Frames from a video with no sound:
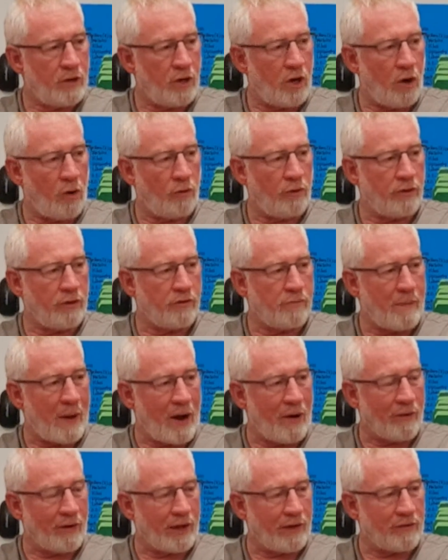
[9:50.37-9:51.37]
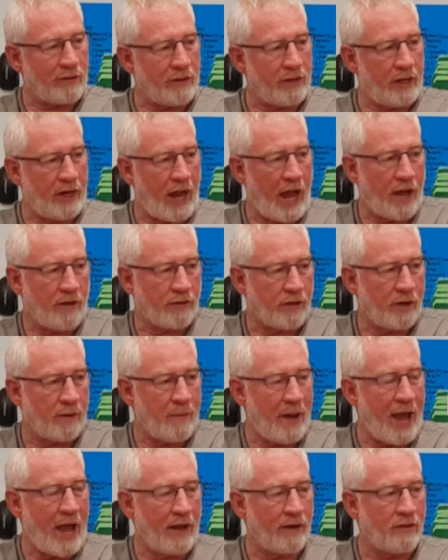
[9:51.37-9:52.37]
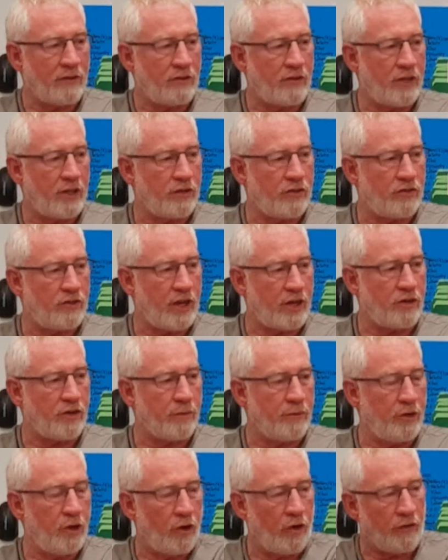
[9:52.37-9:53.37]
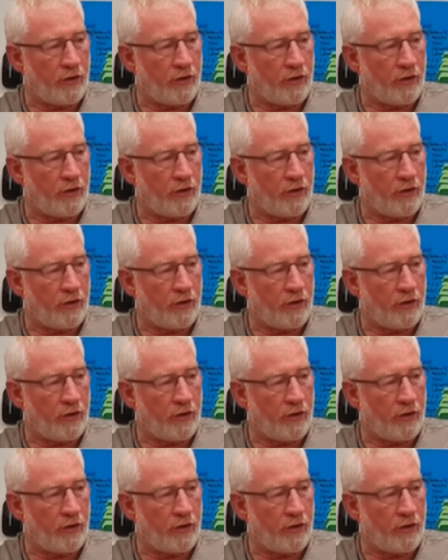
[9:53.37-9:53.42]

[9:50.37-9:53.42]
go to this power level. It has a command that says set your,